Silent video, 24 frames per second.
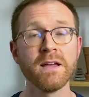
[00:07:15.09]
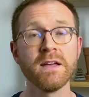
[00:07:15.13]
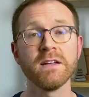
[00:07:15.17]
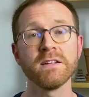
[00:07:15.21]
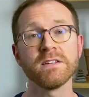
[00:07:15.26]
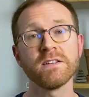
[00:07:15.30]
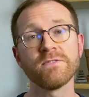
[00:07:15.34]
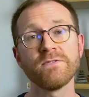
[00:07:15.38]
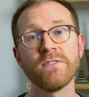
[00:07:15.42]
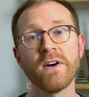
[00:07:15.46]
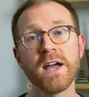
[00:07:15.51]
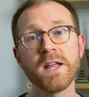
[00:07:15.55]

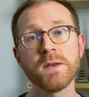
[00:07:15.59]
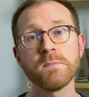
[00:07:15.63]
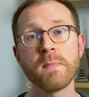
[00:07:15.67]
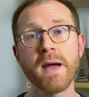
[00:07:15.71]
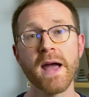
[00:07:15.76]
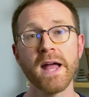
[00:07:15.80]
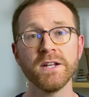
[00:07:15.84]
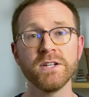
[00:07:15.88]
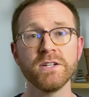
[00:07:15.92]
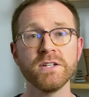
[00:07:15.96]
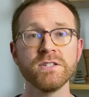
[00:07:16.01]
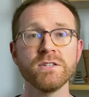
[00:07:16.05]
to find
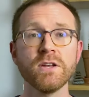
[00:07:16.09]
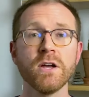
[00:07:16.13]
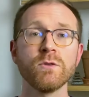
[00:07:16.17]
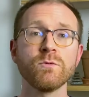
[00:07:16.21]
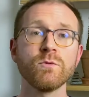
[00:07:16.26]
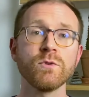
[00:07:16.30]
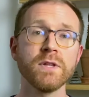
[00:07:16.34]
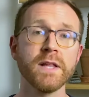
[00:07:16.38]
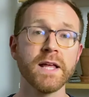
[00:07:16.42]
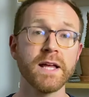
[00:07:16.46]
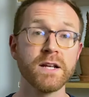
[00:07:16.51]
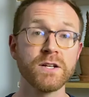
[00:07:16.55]
matches on
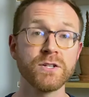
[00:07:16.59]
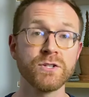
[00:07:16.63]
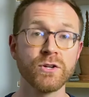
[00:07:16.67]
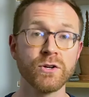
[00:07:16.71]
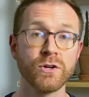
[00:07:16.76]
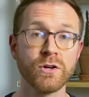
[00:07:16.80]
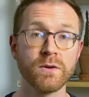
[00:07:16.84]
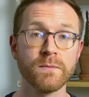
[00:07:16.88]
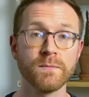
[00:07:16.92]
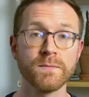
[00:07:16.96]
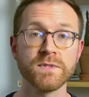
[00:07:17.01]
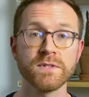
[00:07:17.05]
related
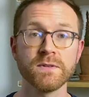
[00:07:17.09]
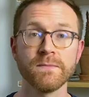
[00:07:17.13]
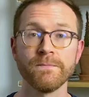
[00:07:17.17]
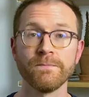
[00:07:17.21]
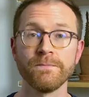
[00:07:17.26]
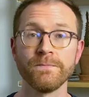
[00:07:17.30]
terms.